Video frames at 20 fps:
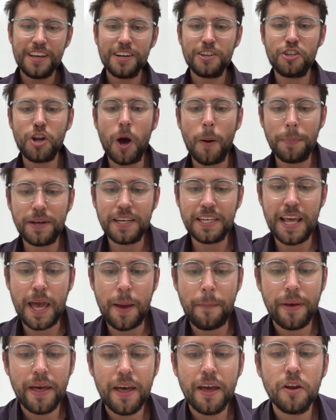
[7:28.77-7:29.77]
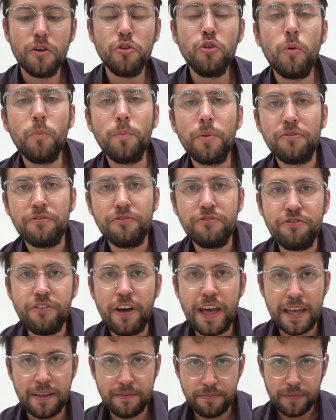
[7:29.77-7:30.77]
Top tip number
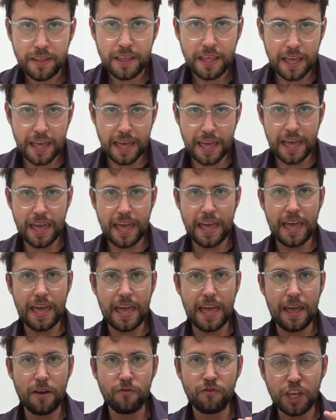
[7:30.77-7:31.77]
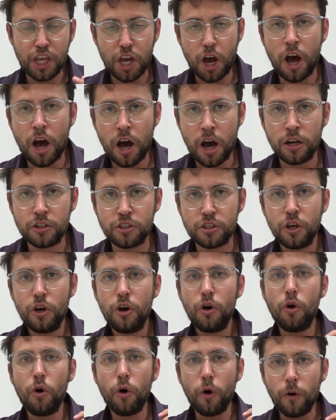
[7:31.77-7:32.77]
3 regards
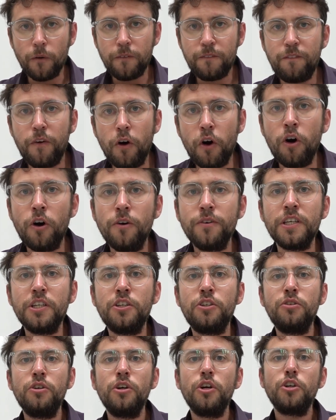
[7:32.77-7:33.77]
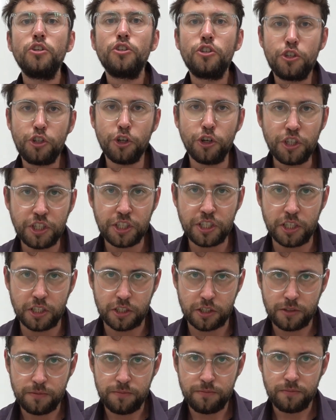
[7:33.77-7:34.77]
authorial
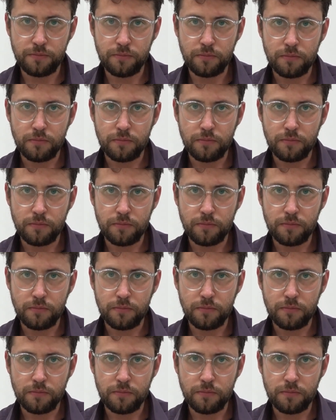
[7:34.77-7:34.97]
choices.